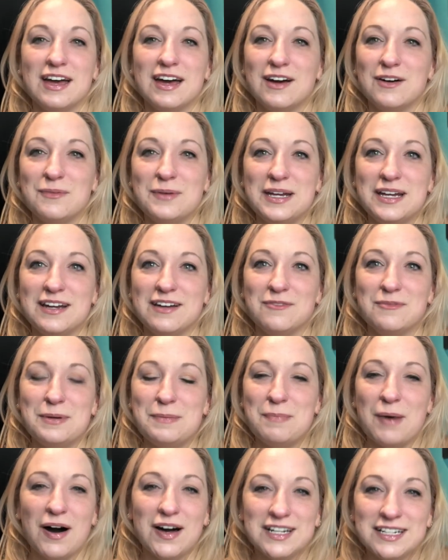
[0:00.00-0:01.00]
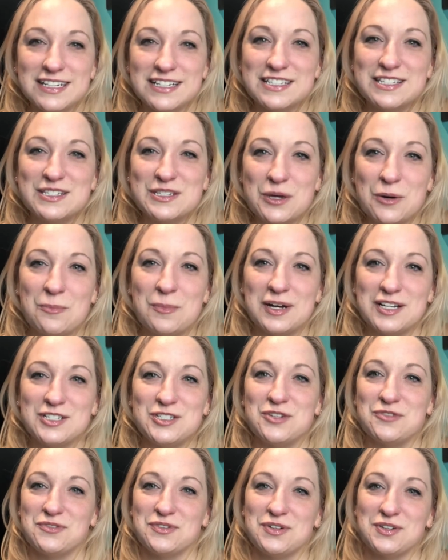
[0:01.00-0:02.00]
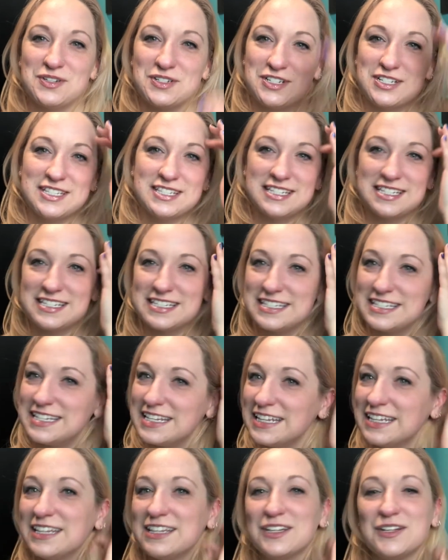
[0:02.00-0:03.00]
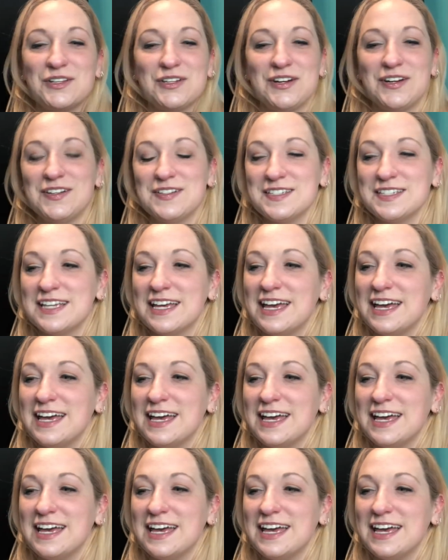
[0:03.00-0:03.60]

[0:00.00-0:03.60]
we we bonded so much over just these silly little dolls